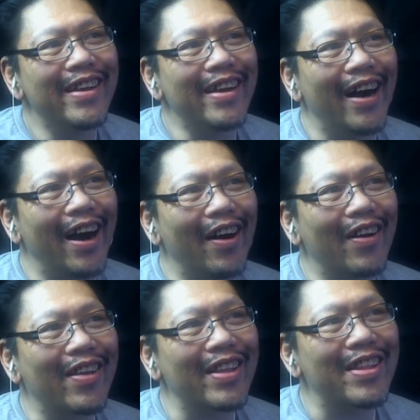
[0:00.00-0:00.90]
I'll
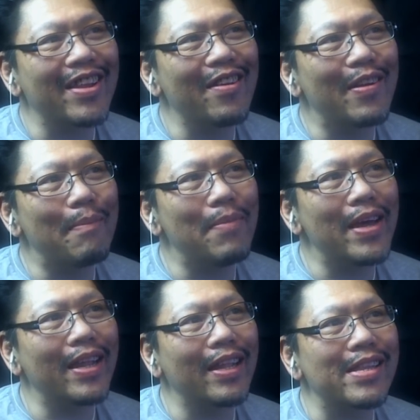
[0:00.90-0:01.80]
get to you in a
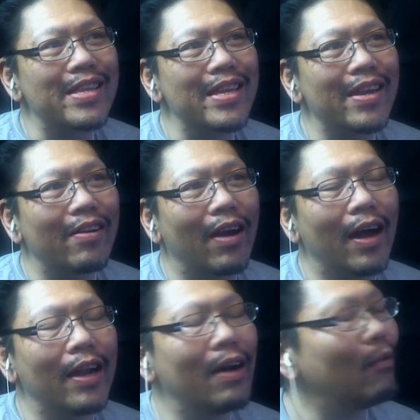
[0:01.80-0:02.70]
bit. Let's see here.
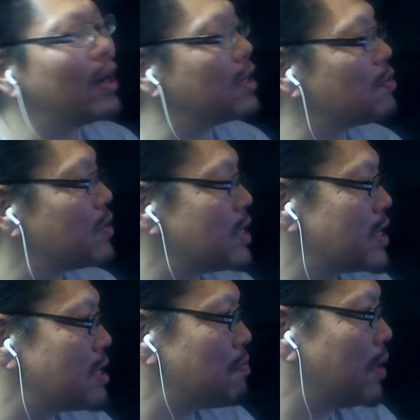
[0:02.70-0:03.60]
And what else was I
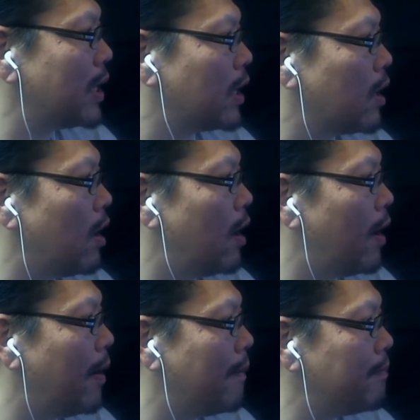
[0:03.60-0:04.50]
explaining?
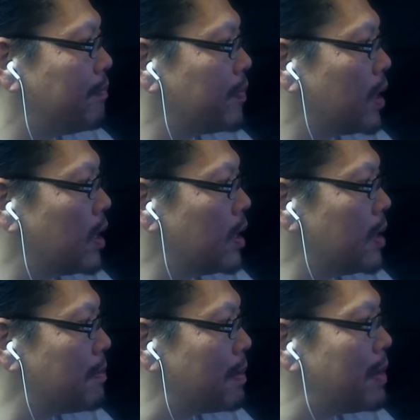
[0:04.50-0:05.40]
But
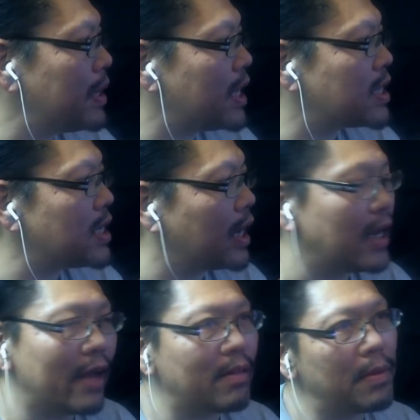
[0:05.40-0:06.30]
maybe that's it. And
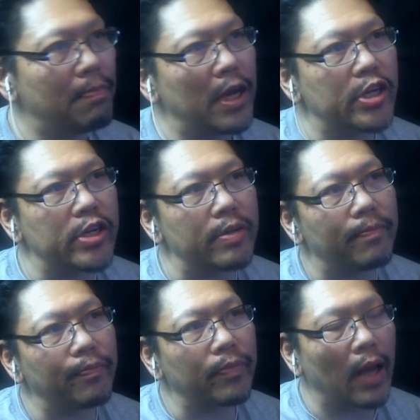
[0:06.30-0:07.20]
you have to be patient.
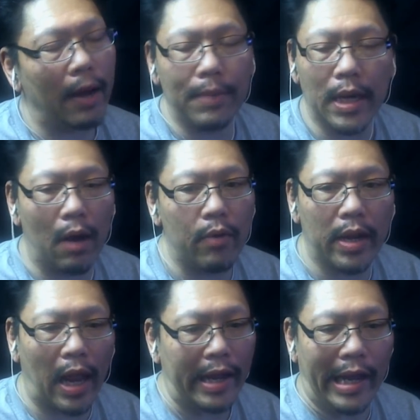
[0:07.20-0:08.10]
I mean, I went
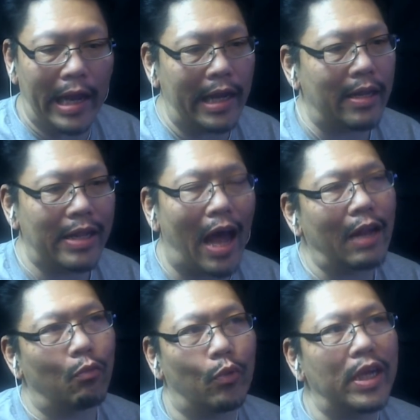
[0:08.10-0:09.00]
like
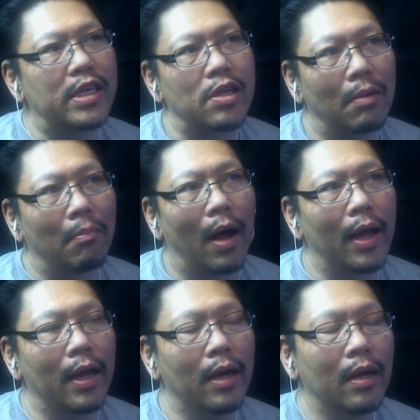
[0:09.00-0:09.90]
8-9 weeks on
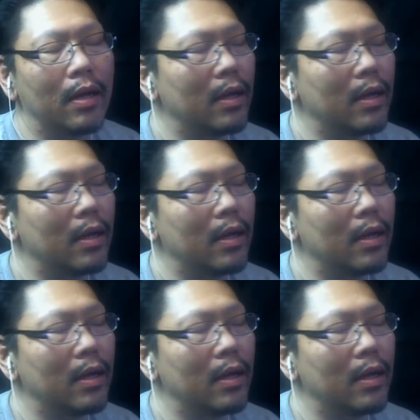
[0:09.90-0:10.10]
my